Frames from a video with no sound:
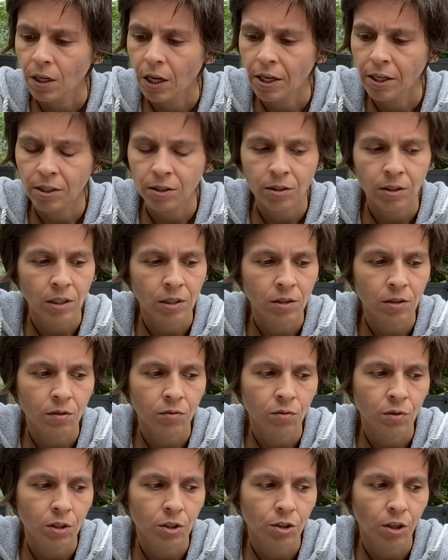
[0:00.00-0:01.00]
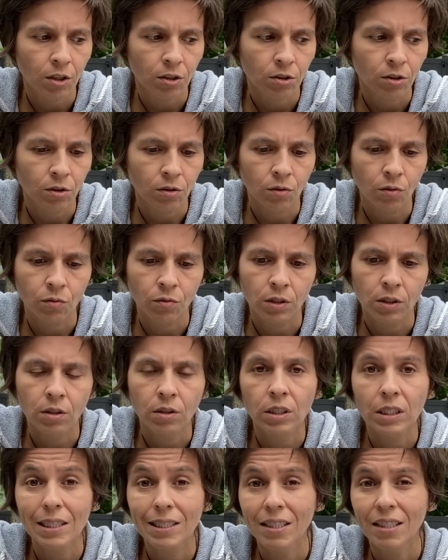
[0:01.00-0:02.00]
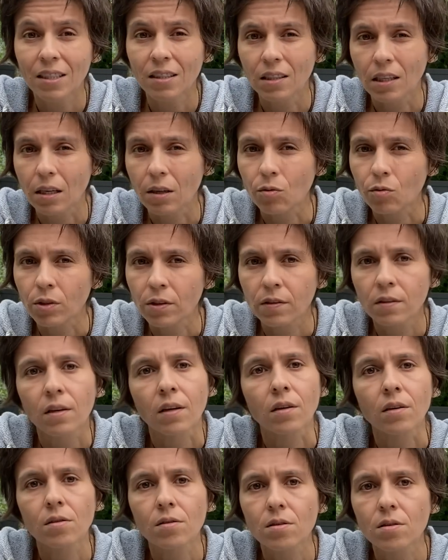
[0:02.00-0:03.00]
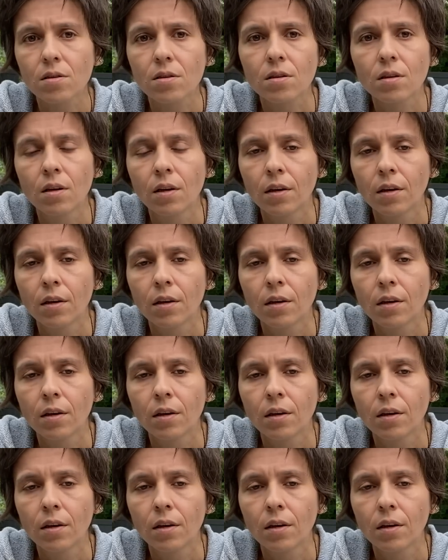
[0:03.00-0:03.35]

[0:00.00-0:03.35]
and a sense of rejection over dealing with things.